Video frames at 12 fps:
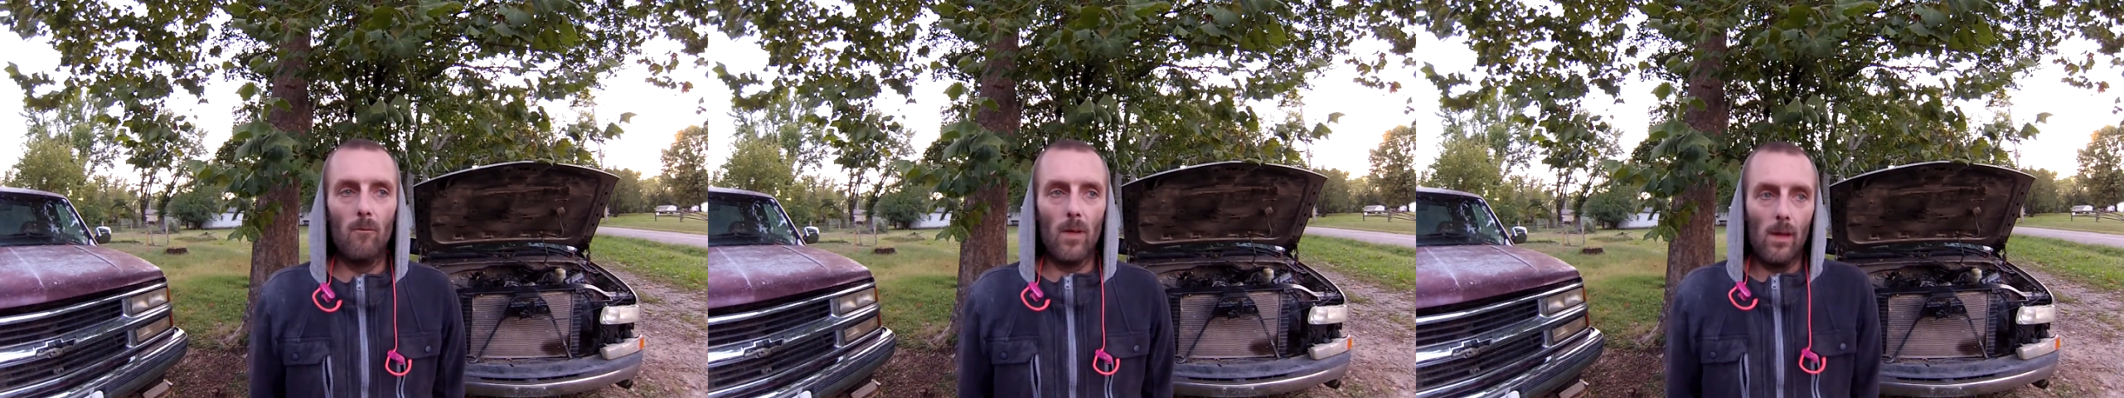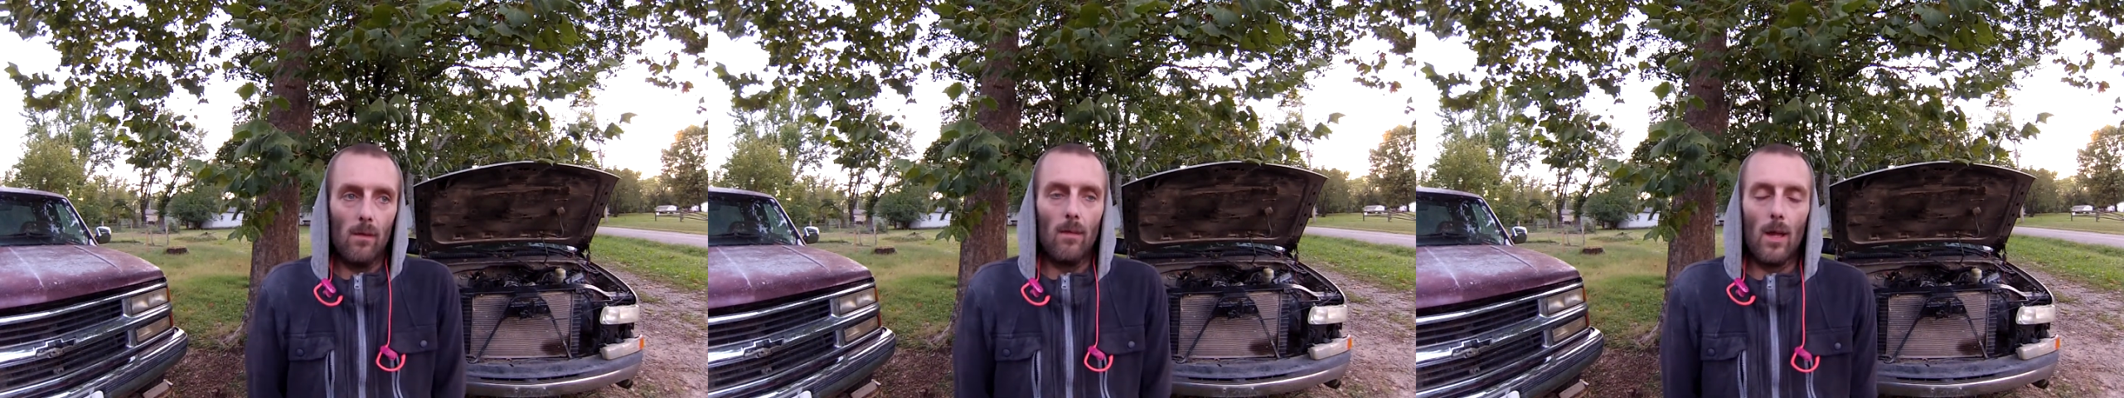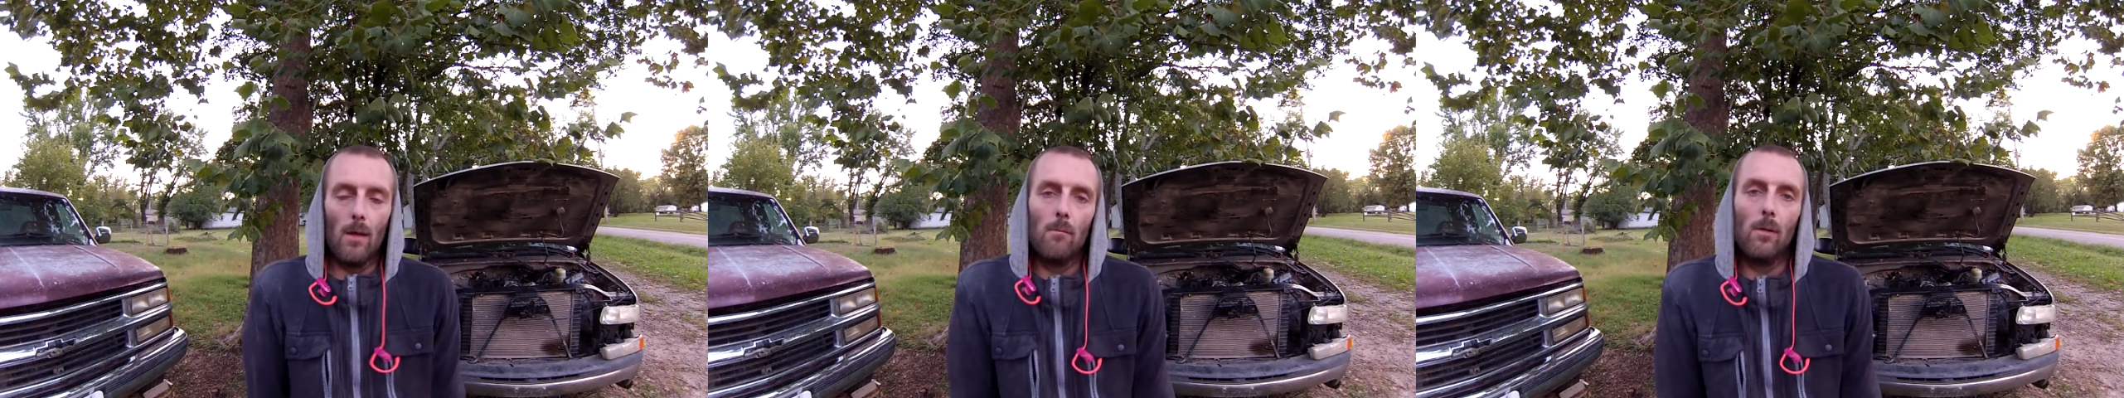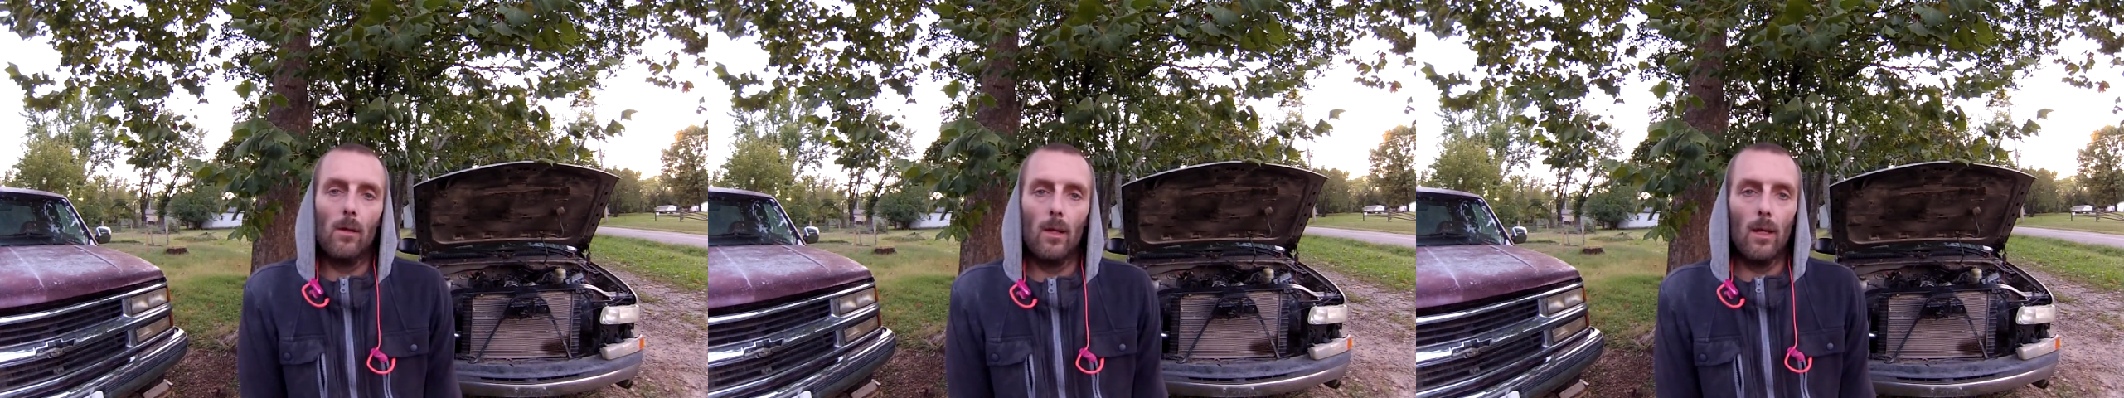fixed up
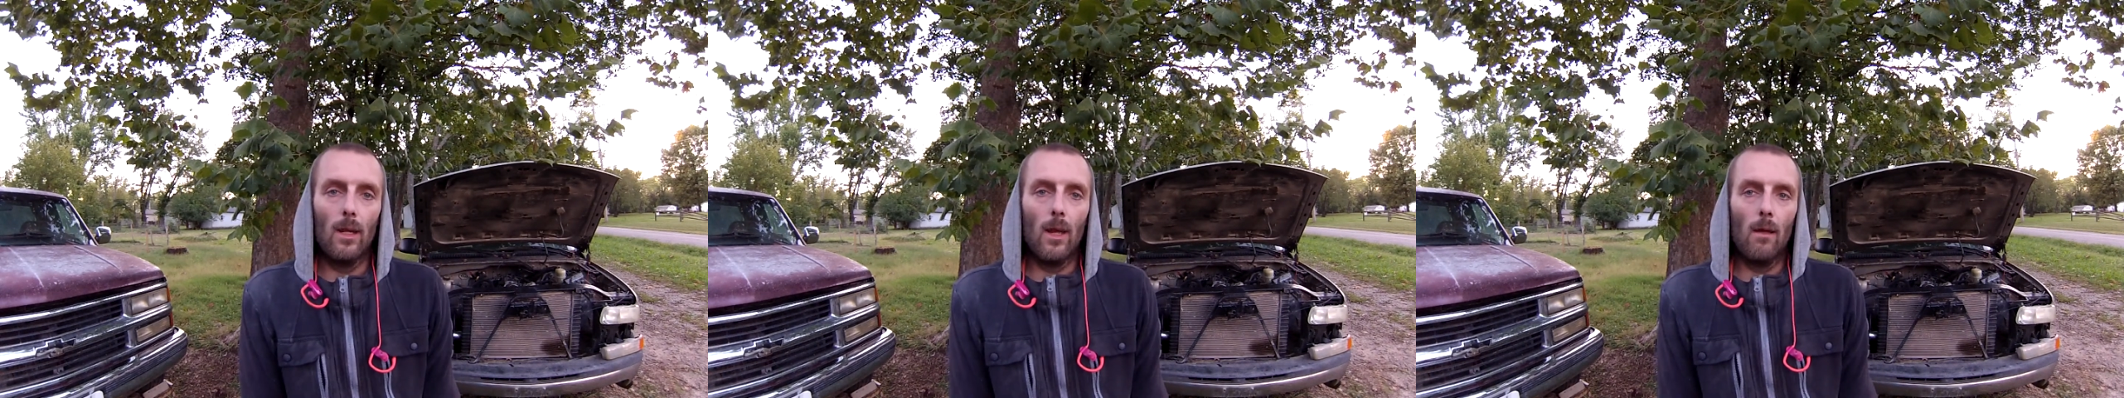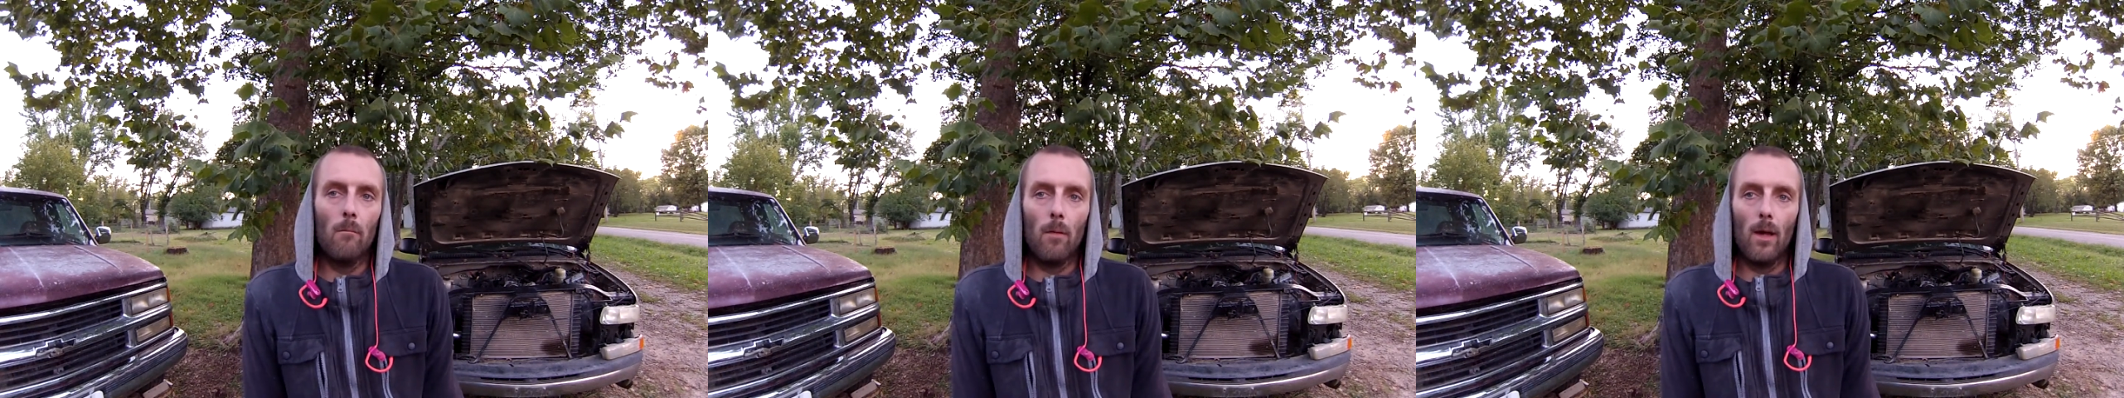and cleaned up.